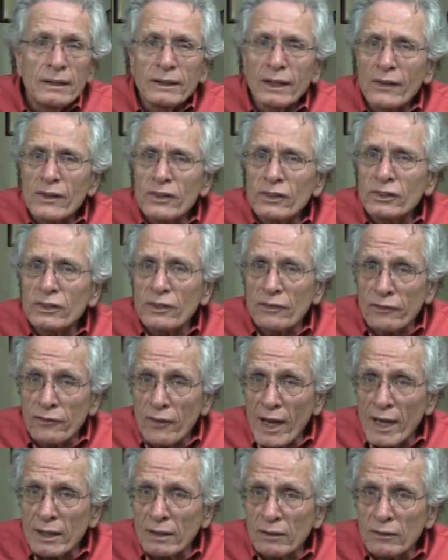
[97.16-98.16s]
Now, this is the
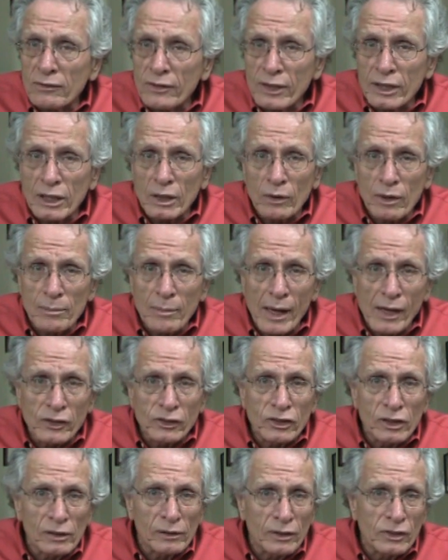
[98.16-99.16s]
final video in my
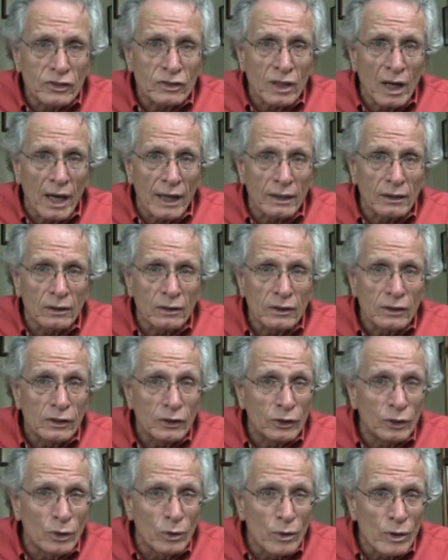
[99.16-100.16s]
series titled
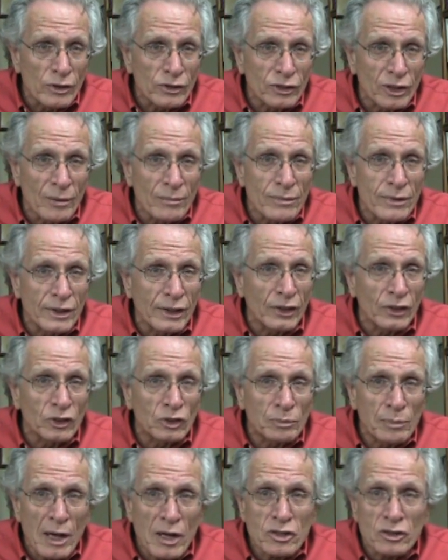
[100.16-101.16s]
You're Something
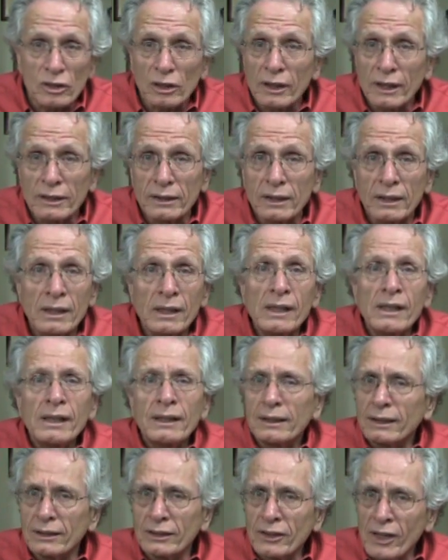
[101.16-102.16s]
Special, and
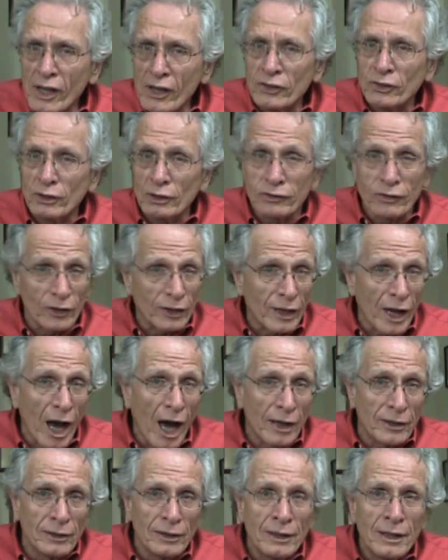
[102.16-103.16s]
in case you've
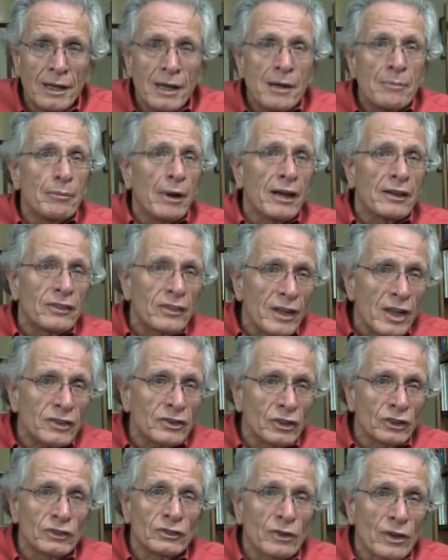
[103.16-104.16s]
forgotten, my
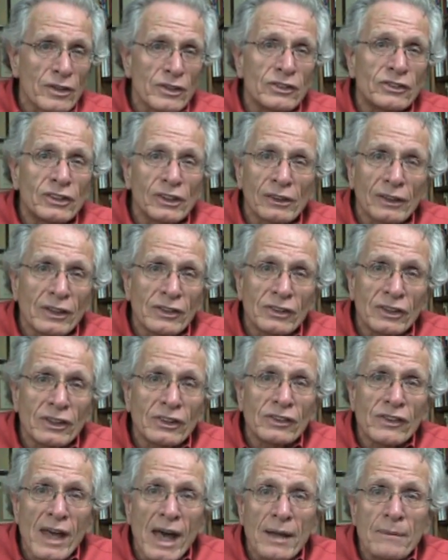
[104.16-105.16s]
thesis for the series
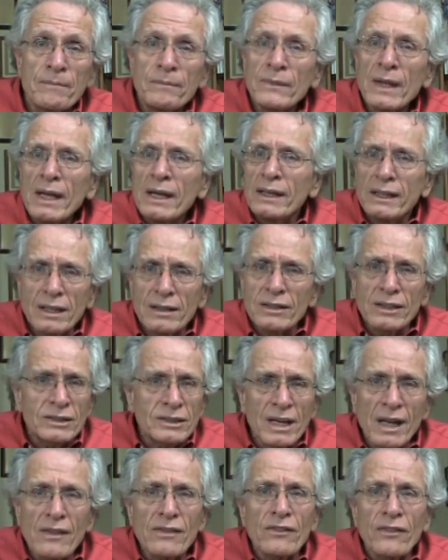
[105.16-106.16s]
is that in the
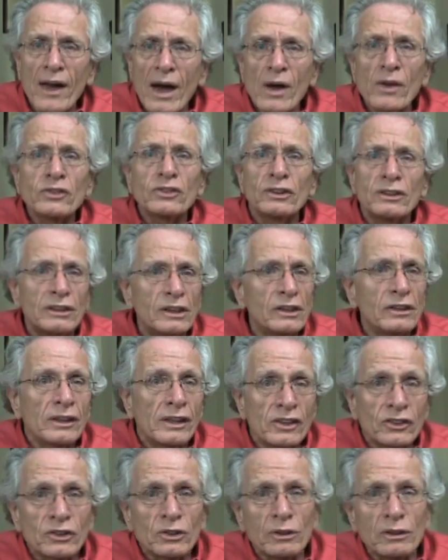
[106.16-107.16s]
ten thousand year
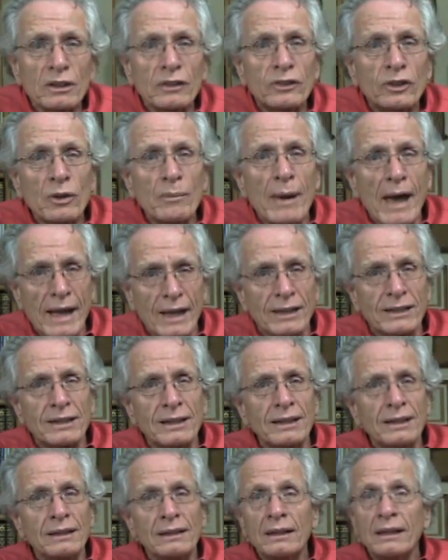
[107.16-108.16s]
history of
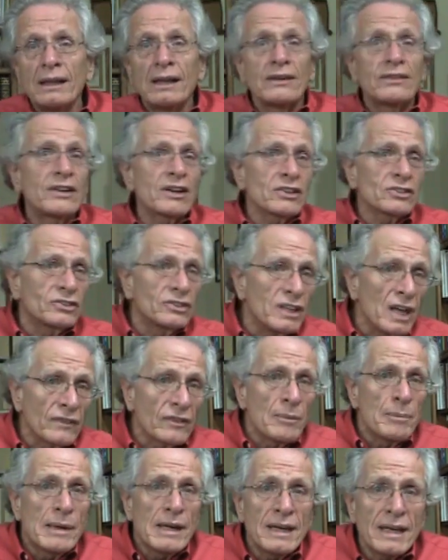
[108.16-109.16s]
humanity, there's
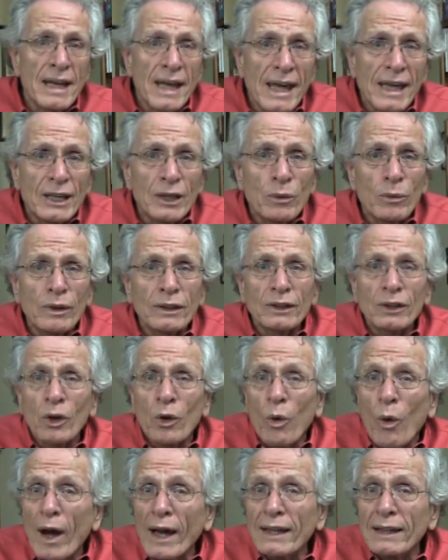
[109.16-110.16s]
never been anyone
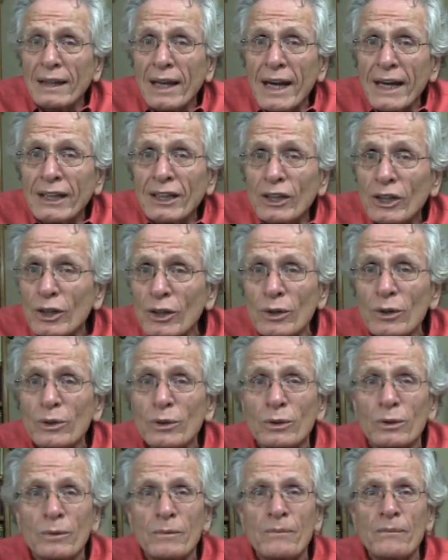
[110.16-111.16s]
quite like
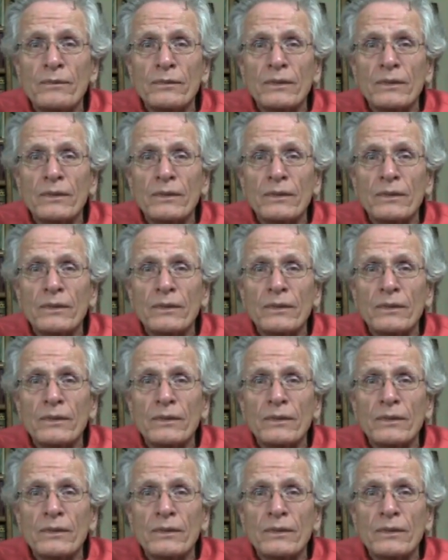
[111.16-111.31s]
you.